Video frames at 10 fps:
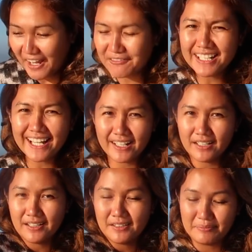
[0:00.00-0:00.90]
I feel like
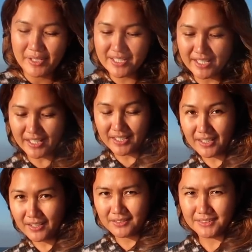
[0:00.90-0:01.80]
a Mexican.
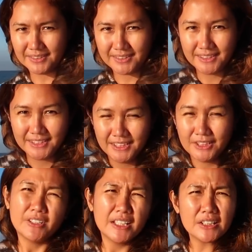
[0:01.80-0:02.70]

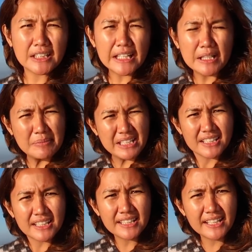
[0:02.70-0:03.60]
Do I look like a
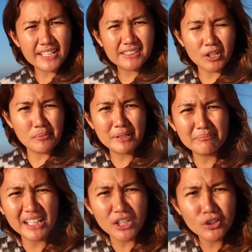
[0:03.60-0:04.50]
Mexican guy mm mm-hmm.
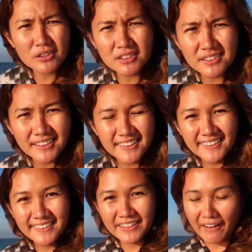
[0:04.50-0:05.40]
-hmm. below?
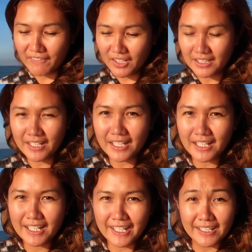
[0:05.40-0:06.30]
Yeah. Do you think
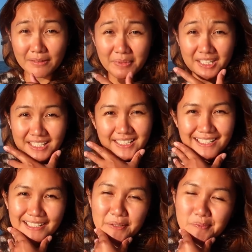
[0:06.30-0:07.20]
I can pass as